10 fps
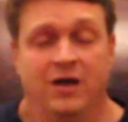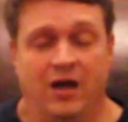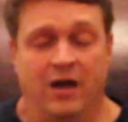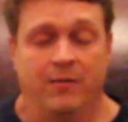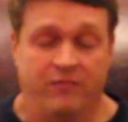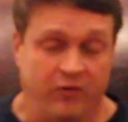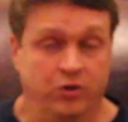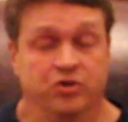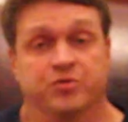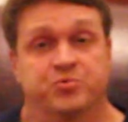
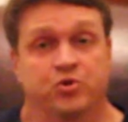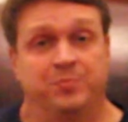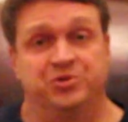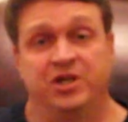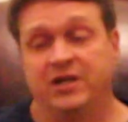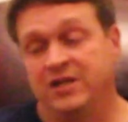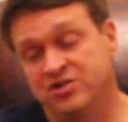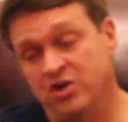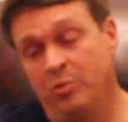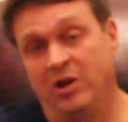on your subscription, and
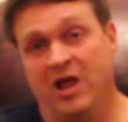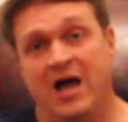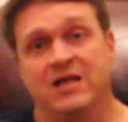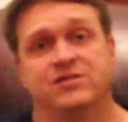so will I.